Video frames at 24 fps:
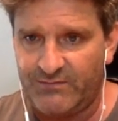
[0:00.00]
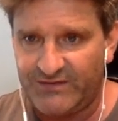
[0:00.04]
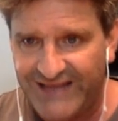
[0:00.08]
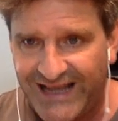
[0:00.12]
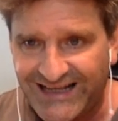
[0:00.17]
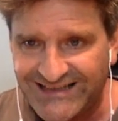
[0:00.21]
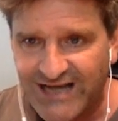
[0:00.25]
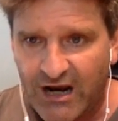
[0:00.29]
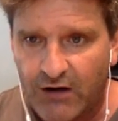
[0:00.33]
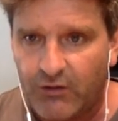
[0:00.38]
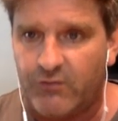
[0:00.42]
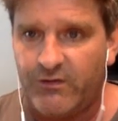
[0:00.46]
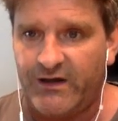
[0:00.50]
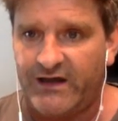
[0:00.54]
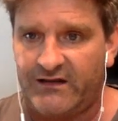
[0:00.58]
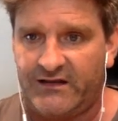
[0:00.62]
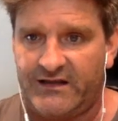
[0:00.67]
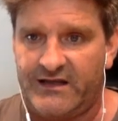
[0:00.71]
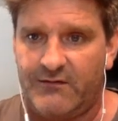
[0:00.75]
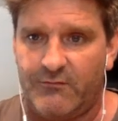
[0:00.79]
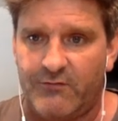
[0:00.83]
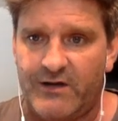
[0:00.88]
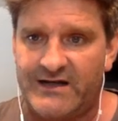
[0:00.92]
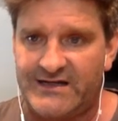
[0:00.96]
But that's how
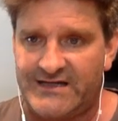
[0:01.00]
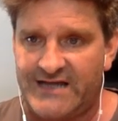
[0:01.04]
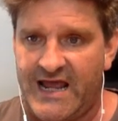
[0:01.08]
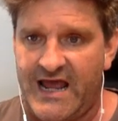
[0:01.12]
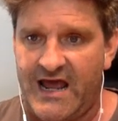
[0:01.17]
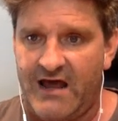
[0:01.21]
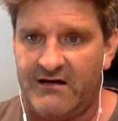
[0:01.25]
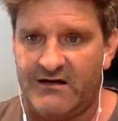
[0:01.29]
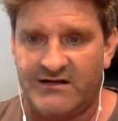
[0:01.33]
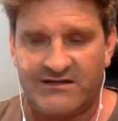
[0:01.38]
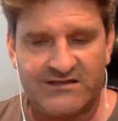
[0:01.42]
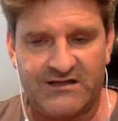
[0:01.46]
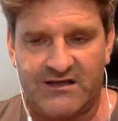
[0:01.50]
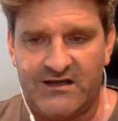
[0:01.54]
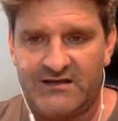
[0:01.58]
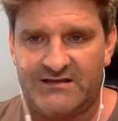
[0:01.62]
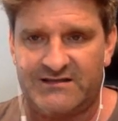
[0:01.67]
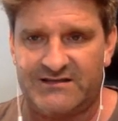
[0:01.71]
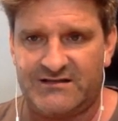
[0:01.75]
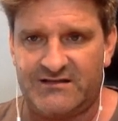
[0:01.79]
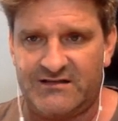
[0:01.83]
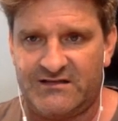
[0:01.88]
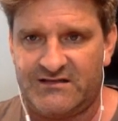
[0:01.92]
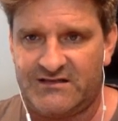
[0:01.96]
quickly it went down. So
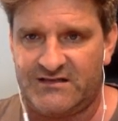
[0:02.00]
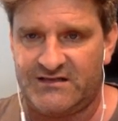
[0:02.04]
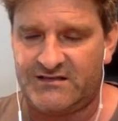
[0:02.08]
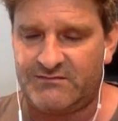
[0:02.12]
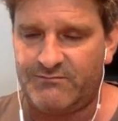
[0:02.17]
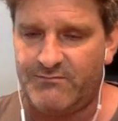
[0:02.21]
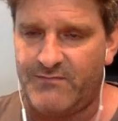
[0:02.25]
it's just